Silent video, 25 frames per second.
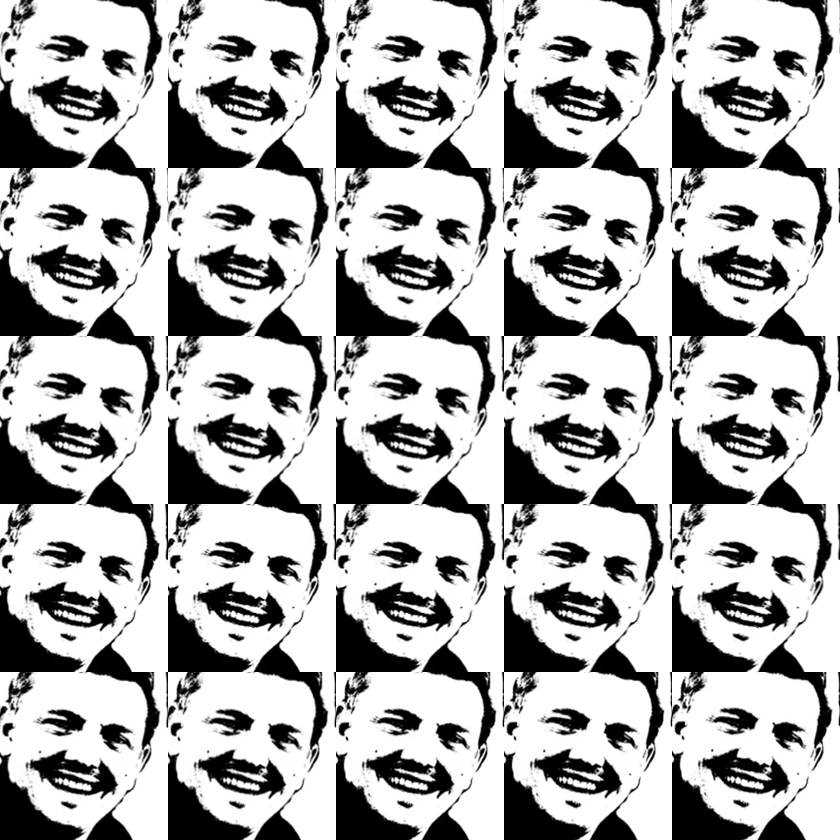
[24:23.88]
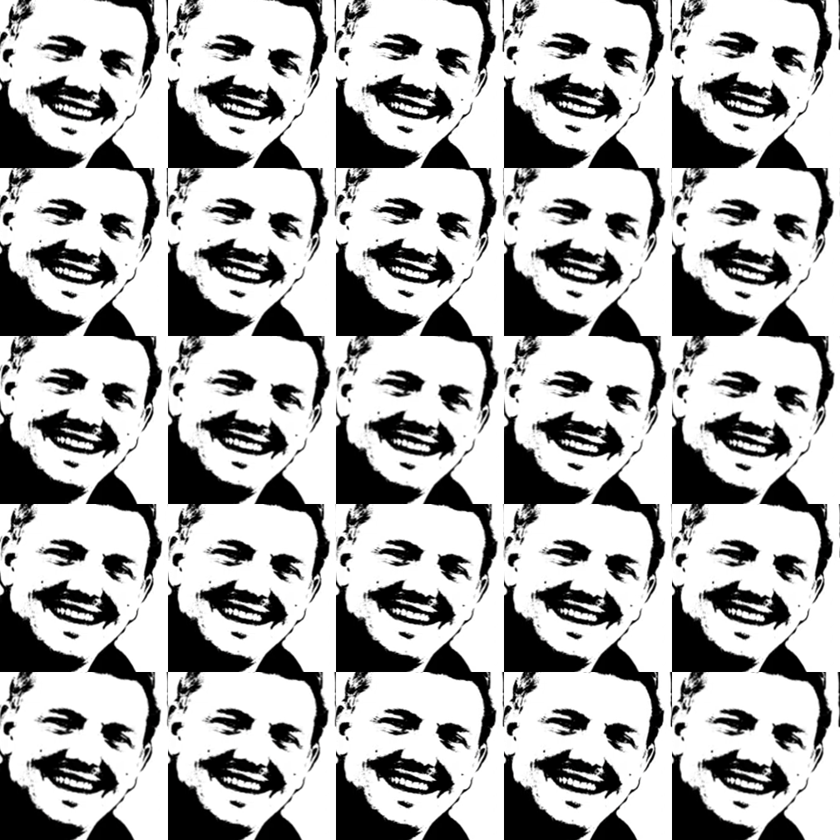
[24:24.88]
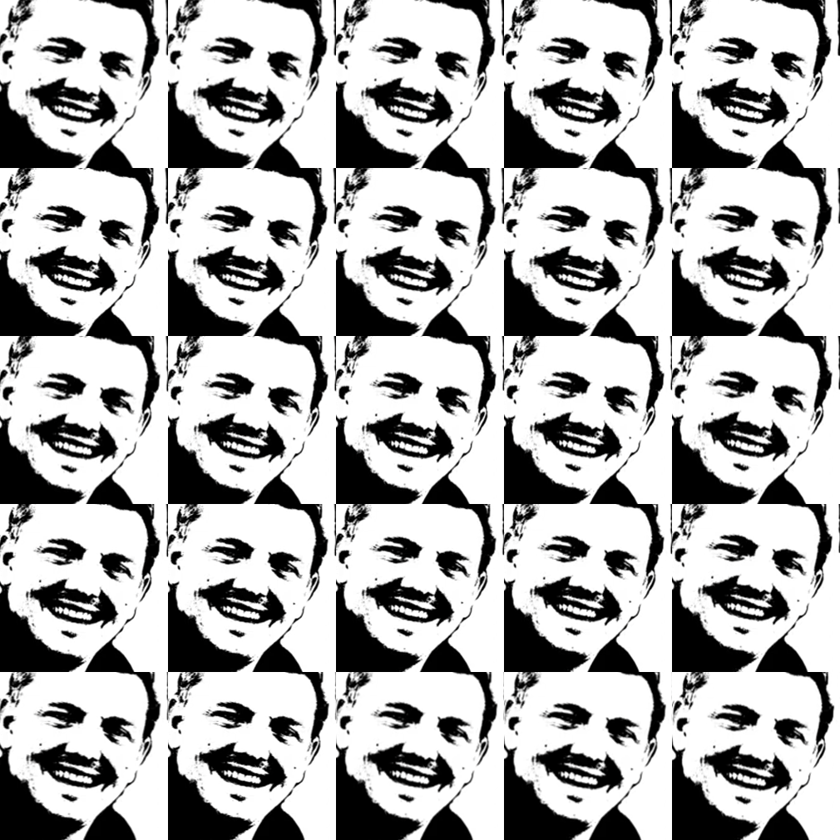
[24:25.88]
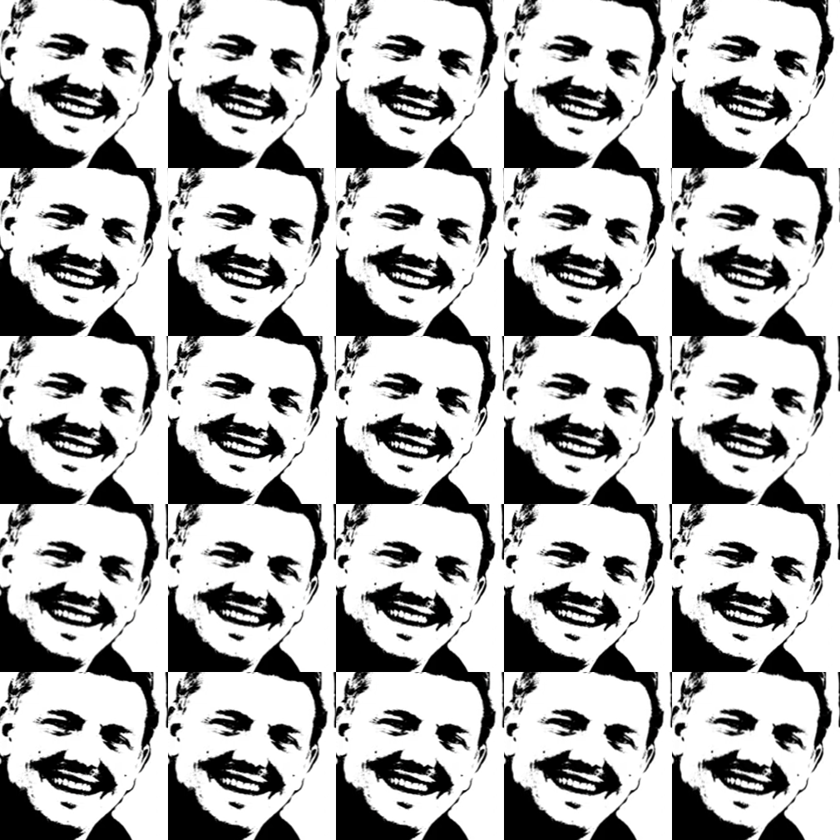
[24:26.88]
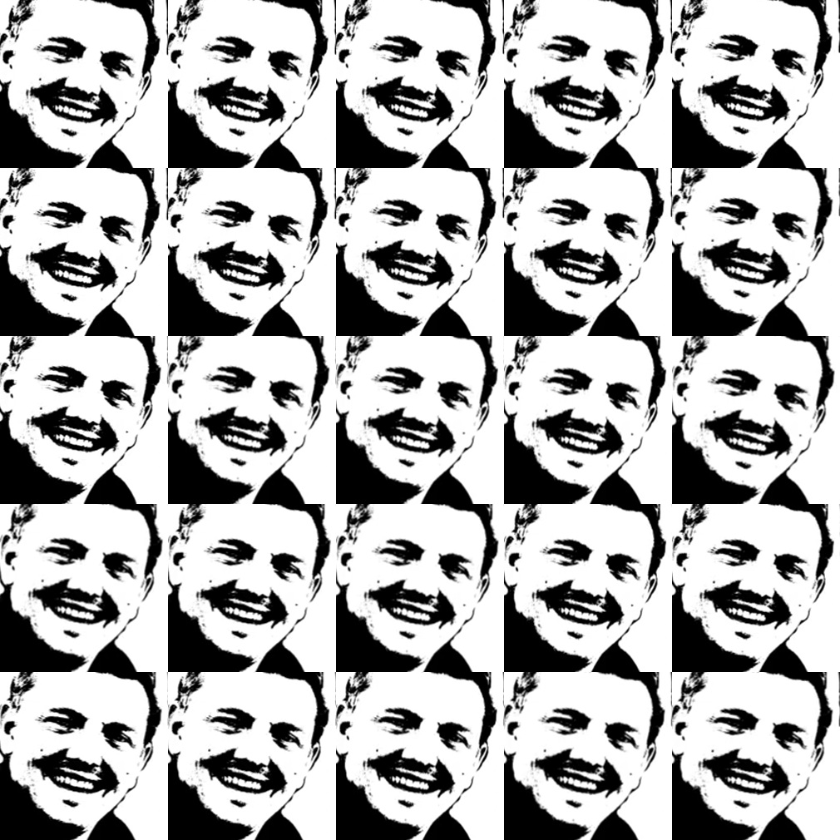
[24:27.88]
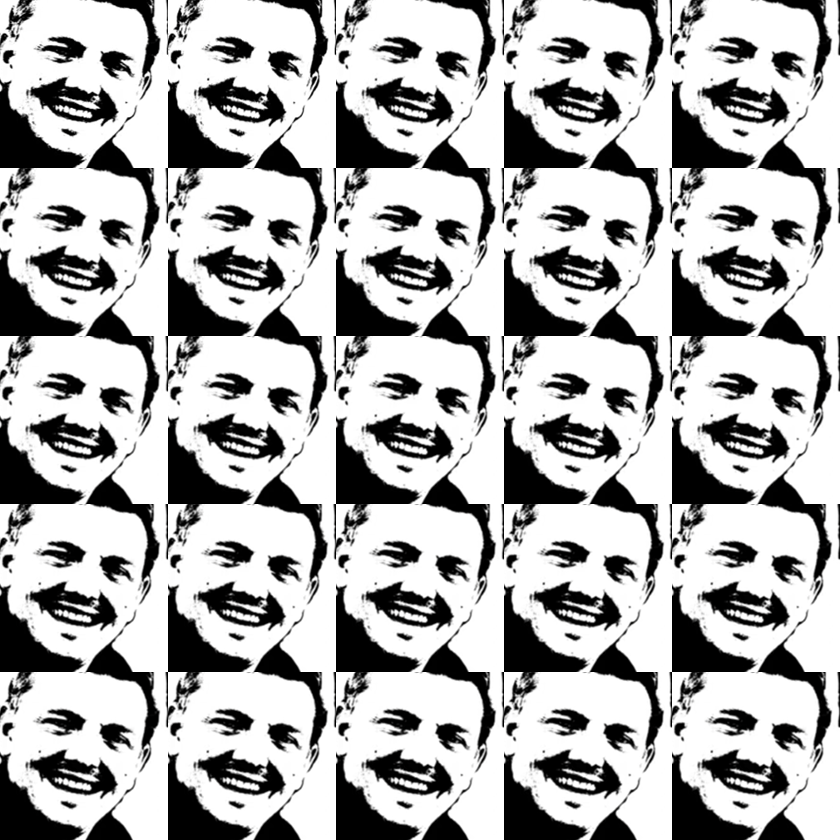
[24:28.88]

Yeah. Now, I don't blame McLaughlin so much for this. This is probably...